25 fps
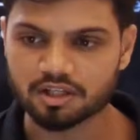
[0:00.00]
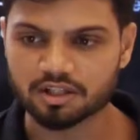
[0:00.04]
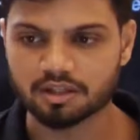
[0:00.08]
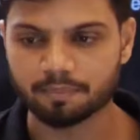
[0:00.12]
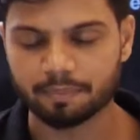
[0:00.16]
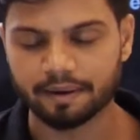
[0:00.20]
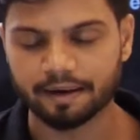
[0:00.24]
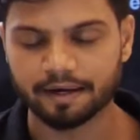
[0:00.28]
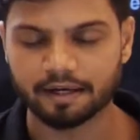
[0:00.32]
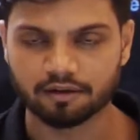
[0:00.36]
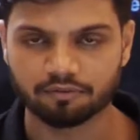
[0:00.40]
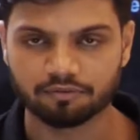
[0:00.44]
the
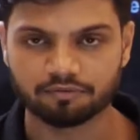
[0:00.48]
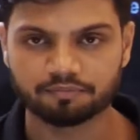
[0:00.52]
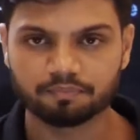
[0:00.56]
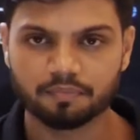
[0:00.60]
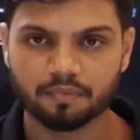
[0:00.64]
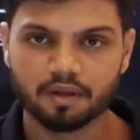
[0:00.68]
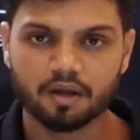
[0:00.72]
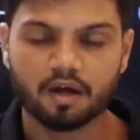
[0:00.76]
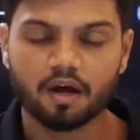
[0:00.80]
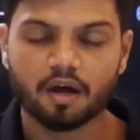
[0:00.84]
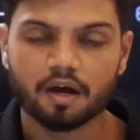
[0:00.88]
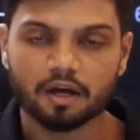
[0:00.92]
PDF.
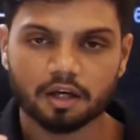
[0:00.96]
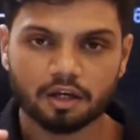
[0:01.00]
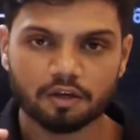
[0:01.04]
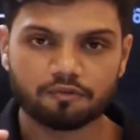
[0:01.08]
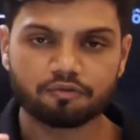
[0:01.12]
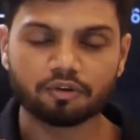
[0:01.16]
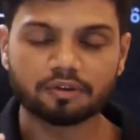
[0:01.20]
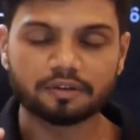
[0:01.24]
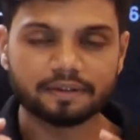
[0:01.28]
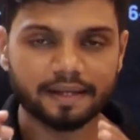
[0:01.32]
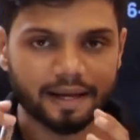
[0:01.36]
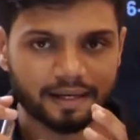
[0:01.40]
If
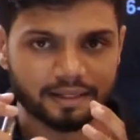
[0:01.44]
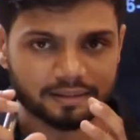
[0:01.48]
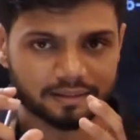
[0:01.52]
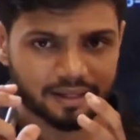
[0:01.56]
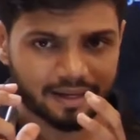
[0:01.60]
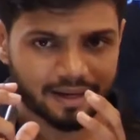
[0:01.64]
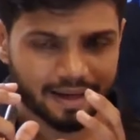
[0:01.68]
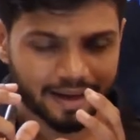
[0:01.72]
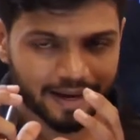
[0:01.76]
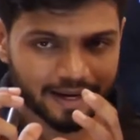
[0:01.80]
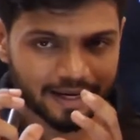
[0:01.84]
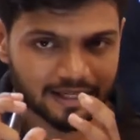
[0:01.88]
you take
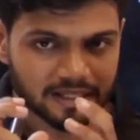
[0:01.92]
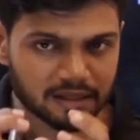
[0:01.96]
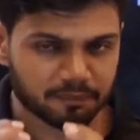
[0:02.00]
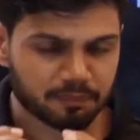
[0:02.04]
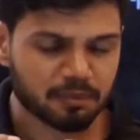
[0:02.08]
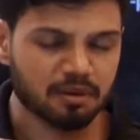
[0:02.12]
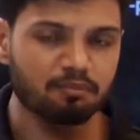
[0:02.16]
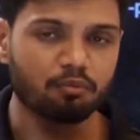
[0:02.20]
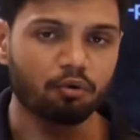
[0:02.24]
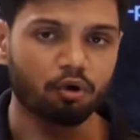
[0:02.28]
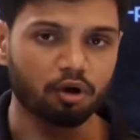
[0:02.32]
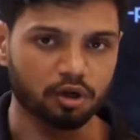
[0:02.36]
the
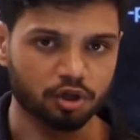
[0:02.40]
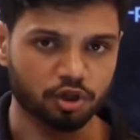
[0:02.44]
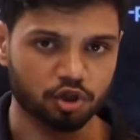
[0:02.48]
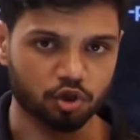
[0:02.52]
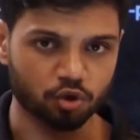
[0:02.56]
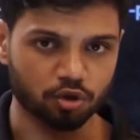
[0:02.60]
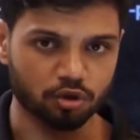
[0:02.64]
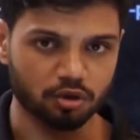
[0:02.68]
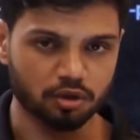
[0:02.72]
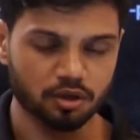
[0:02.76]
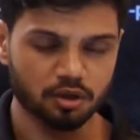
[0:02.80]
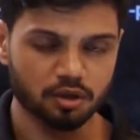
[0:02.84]
ATP
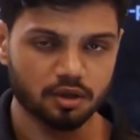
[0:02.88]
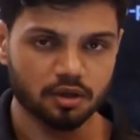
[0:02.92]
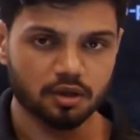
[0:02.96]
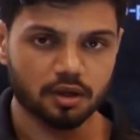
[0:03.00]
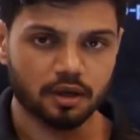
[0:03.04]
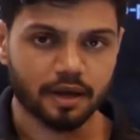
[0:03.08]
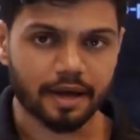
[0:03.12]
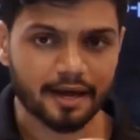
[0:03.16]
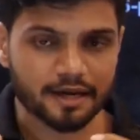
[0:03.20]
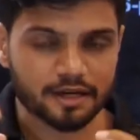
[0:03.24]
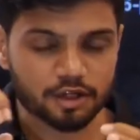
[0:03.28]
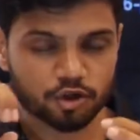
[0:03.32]
molecule
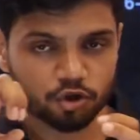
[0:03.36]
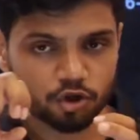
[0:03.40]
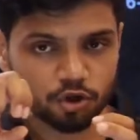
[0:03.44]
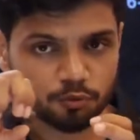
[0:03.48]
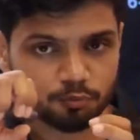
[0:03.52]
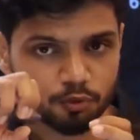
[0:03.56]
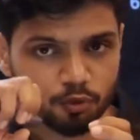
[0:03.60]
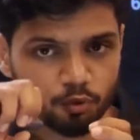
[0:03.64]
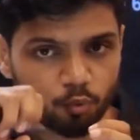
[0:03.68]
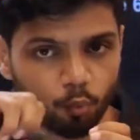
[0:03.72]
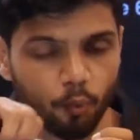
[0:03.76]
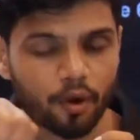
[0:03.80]
and you
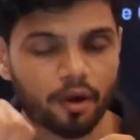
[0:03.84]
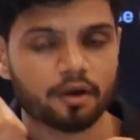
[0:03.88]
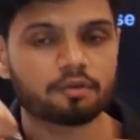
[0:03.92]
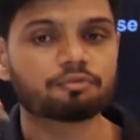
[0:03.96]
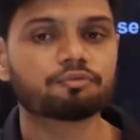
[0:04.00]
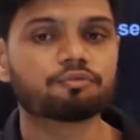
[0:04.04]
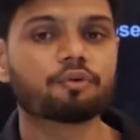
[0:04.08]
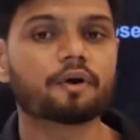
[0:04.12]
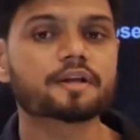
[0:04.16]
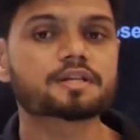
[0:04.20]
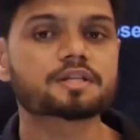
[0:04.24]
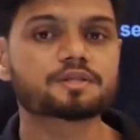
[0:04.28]
remove one
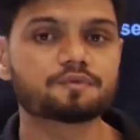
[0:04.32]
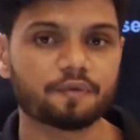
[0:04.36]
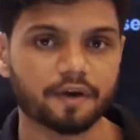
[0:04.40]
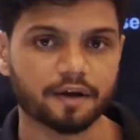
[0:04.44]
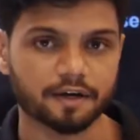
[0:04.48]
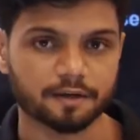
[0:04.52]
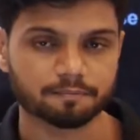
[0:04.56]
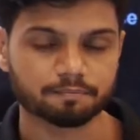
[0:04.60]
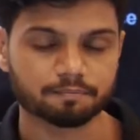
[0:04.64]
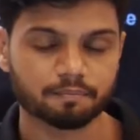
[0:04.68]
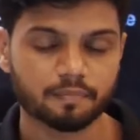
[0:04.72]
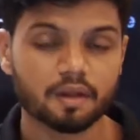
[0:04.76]

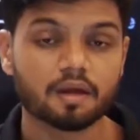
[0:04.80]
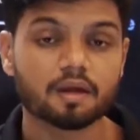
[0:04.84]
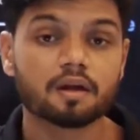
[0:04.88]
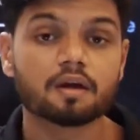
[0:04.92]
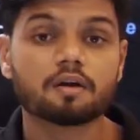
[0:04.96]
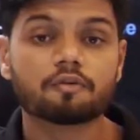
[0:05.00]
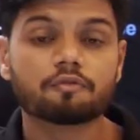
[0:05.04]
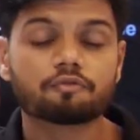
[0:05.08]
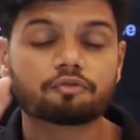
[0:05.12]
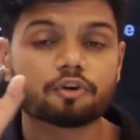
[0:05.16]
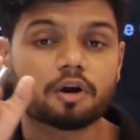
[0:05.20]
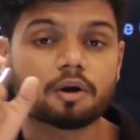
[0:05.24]
phosphate
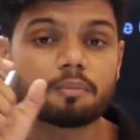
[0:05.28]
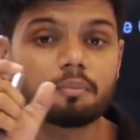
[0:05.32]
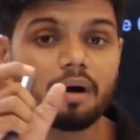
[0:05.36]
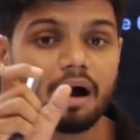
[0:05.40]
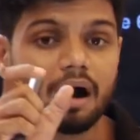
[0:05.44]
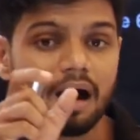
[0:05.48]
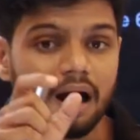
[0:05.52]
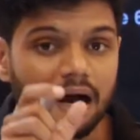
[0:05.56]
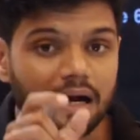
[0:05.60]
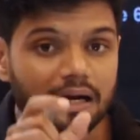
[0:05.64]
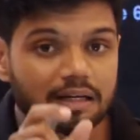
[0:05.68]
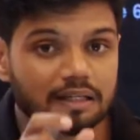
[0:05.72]
from
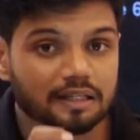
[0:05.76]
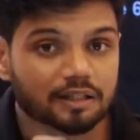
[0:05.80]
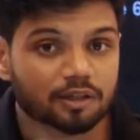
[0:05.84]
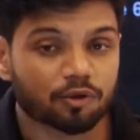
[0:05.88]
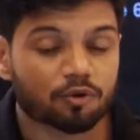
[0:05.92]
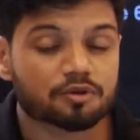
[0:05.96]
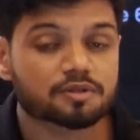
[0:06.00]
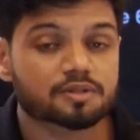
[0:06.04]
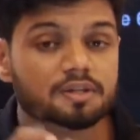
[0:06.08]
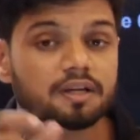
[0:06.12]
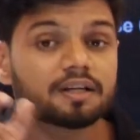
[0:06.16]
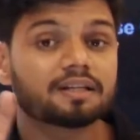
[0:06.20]

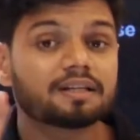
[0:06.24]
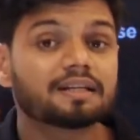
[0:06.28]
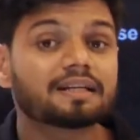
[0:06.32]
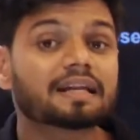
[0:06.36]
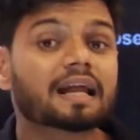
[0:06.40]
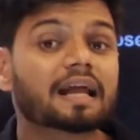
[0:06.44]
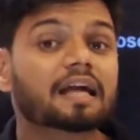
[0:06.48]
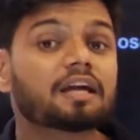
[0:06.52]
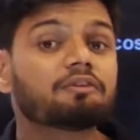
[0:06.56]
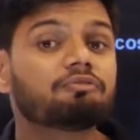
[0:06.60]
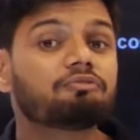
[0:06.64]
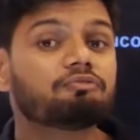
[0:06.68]
adenosine
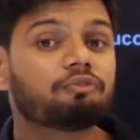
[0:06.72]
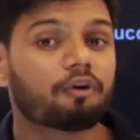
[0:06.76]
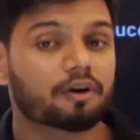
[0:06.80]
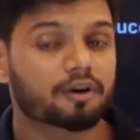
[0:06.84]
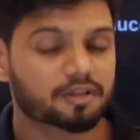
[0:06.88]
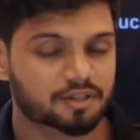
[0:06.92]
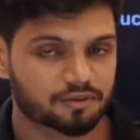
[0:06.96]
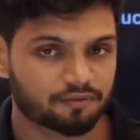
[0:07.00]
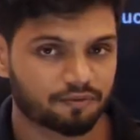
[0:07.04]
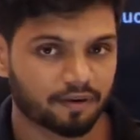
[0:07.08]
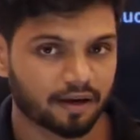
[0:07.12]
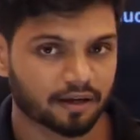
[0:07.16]

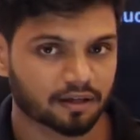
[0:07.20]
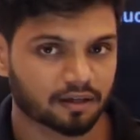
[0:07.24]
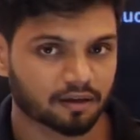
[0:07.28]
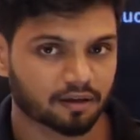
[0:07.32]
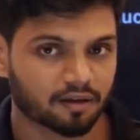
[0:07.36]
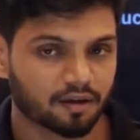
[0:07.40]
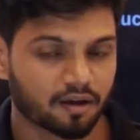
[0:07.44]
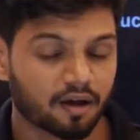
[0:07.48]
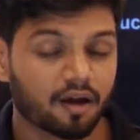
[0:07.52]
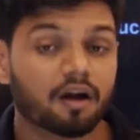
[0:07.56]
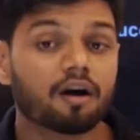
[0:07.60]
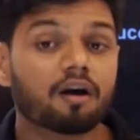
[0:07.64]
triphosphate,
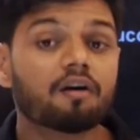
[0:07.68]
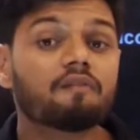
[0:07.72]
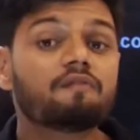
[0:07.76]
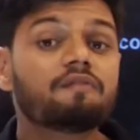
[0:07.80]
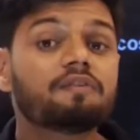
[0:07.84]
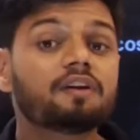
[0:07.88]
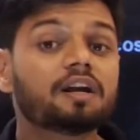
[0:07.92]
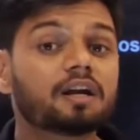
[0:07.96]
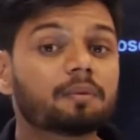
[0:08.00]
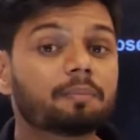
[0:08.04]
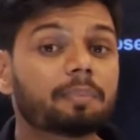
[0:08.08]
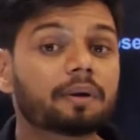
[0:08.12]

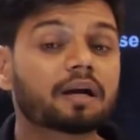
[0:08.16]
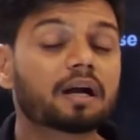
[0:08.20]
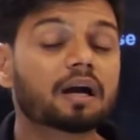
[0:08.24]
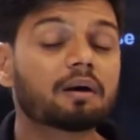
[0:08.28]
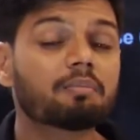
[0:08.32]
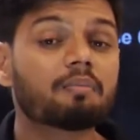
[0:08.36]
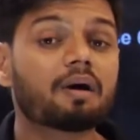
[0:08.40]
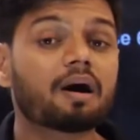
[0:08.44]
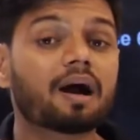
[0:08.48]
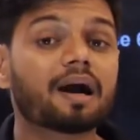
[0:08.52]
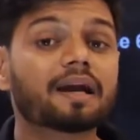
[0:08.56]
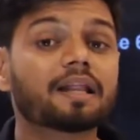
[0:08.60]
will it
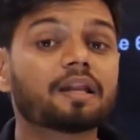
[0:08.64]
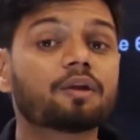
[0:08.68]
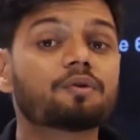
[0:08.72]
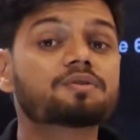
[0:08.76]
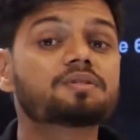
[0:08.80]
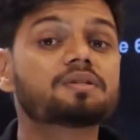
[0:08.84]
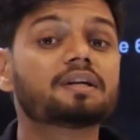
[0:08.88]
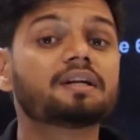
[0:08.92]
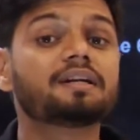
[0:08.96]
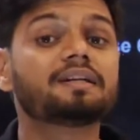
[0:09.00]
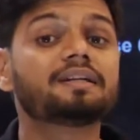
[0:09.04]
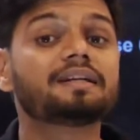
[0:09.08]
become
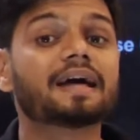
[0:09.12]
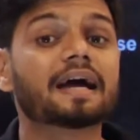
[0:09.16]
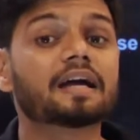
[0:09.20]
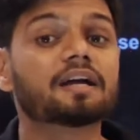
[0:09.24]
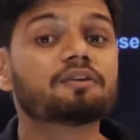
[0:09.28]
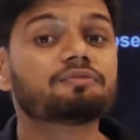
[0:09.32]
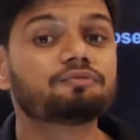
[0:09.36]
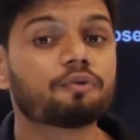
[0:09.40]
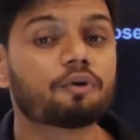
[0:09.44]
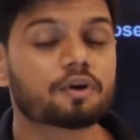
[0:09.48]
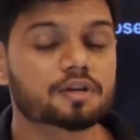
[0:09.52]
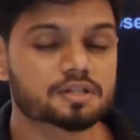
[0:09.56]
adenosine
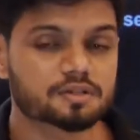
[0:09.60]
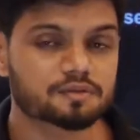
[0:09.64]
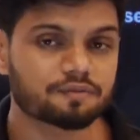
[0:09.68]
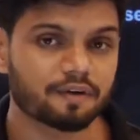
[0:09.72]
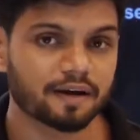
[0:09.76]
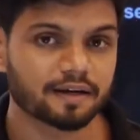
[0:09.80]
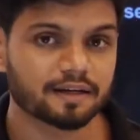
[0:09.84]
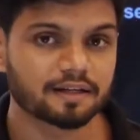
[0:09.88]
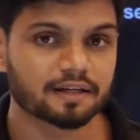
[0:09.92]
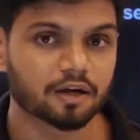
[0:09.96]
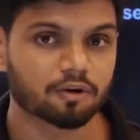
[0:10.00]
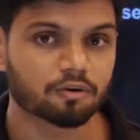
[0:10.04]

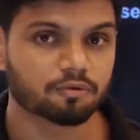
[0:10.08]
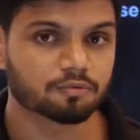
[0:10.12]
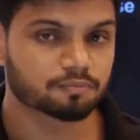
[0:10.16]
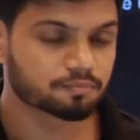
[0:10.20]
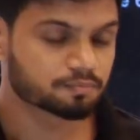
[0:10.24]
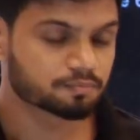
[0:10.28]
diphosphate now?